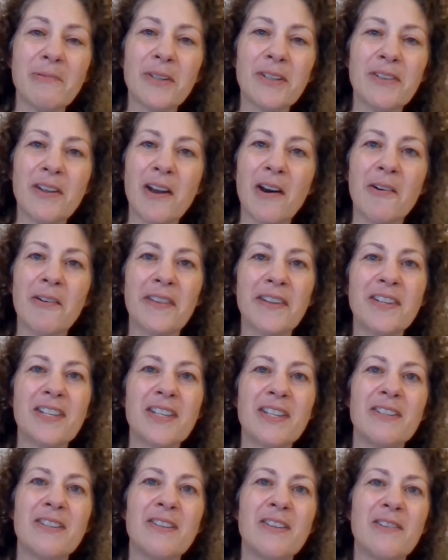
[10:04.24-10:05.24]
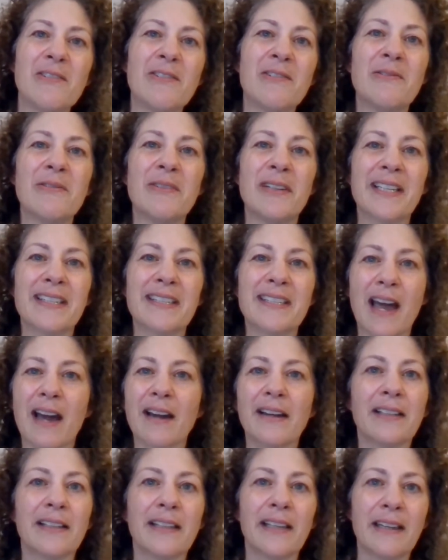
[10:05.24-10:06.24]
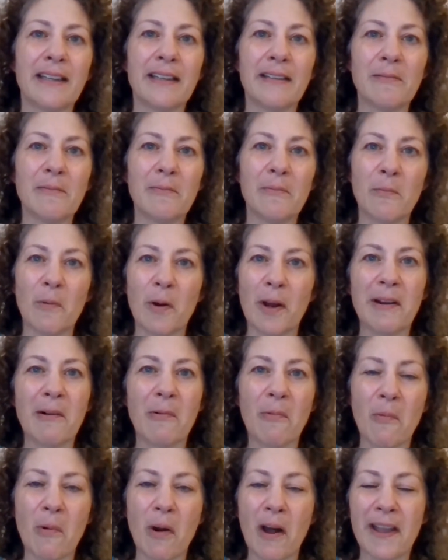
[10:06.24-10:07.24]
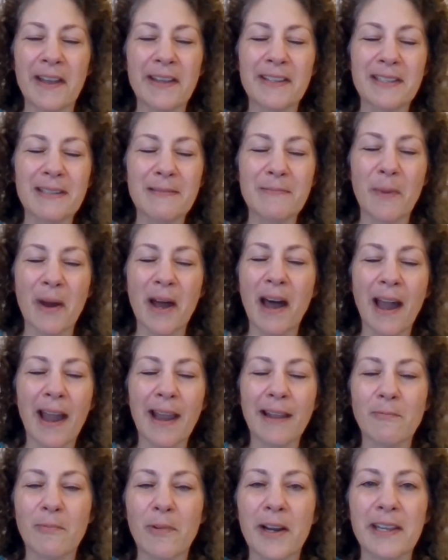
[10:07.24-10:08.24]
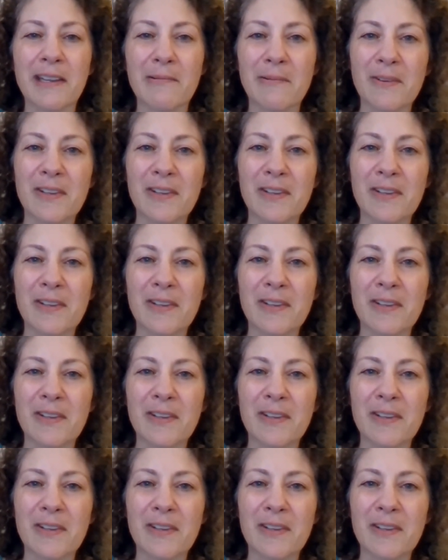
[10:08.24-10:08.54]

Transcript: would know that she knew exactly what it was behind what you were